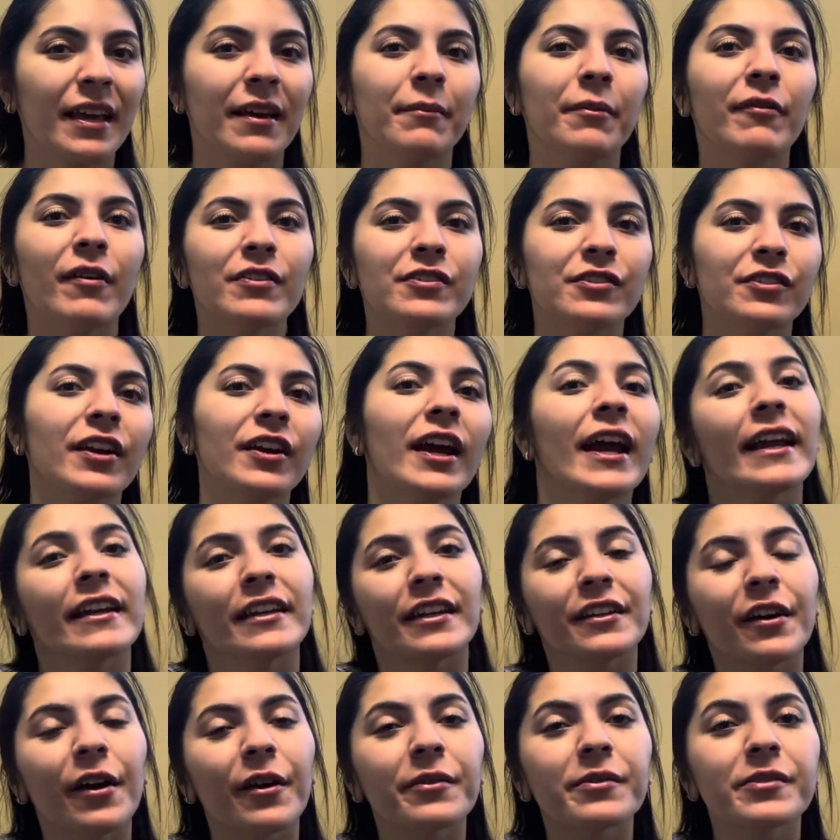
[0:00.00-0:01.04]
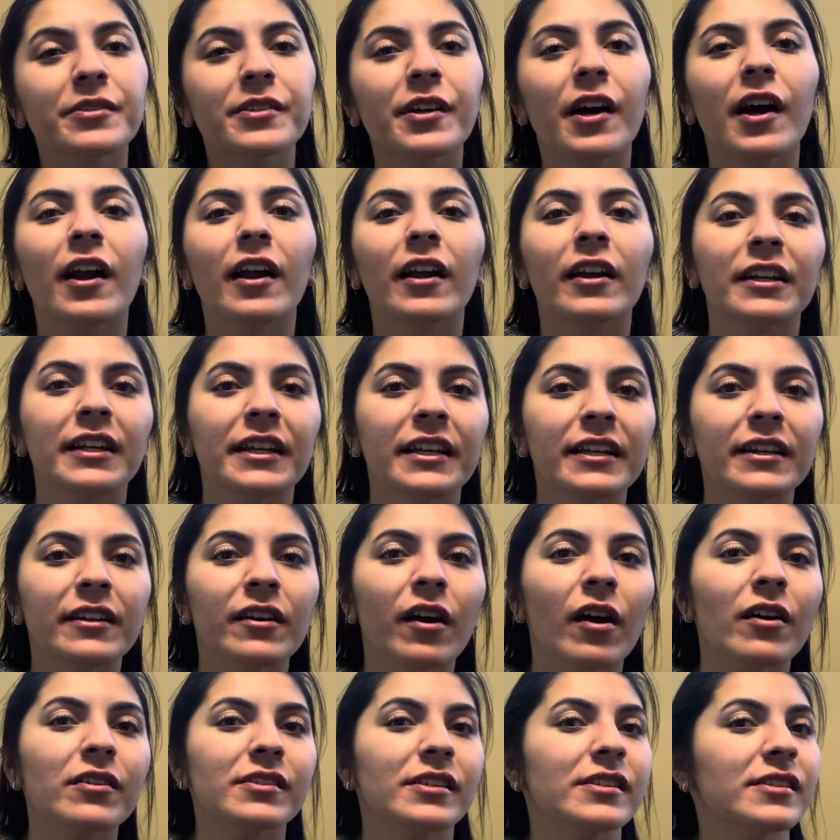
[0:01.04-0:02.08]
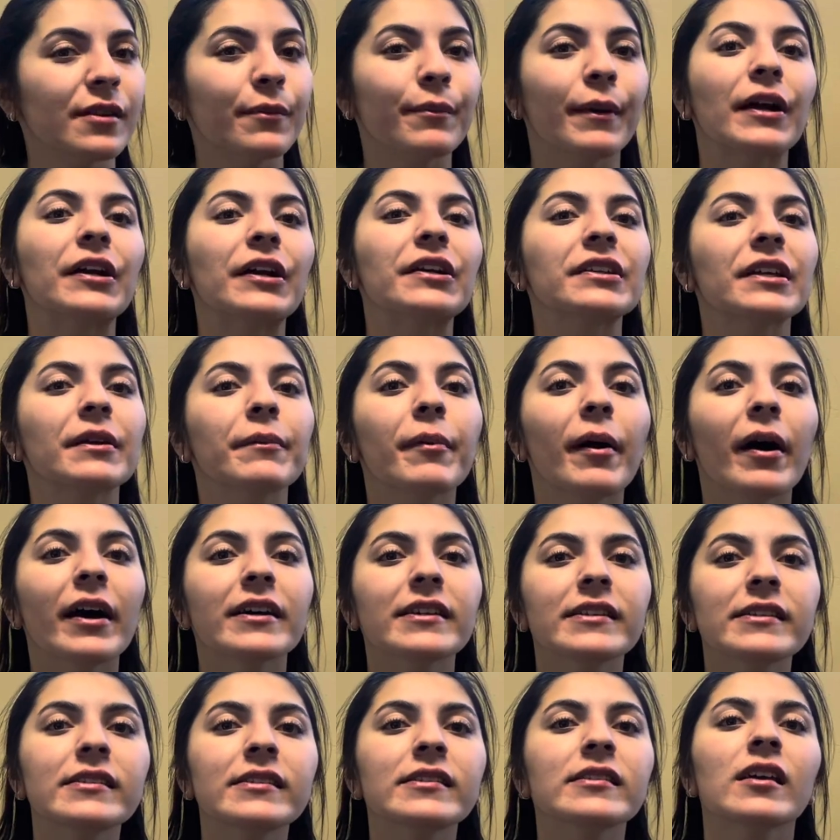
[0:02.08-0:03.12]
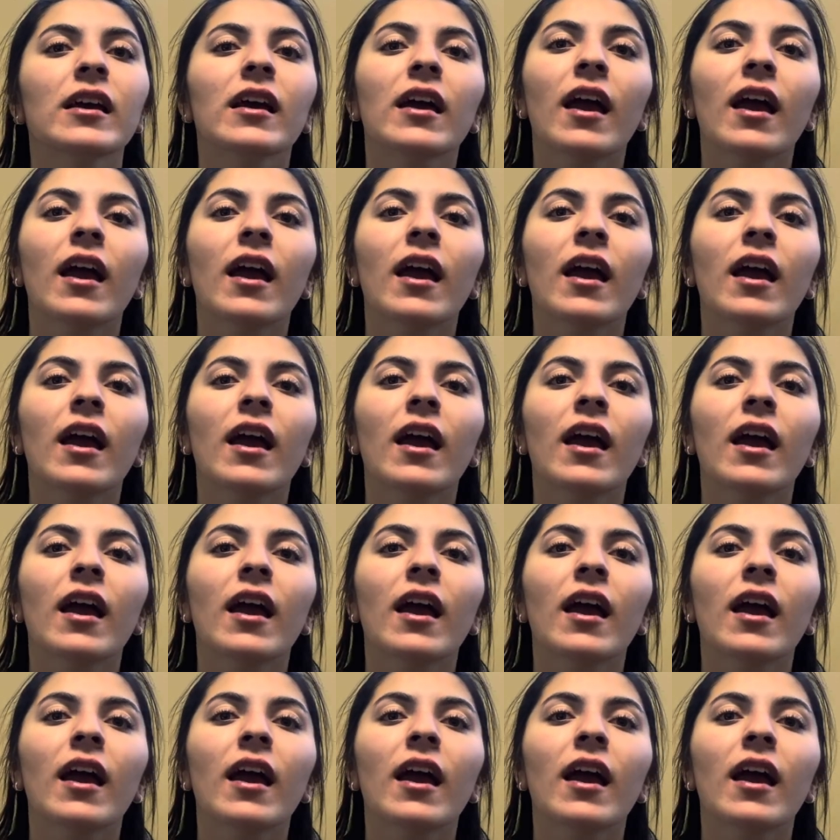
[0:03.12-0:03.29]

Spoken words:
Professor Andy Kozar, he calls this the barely buzz.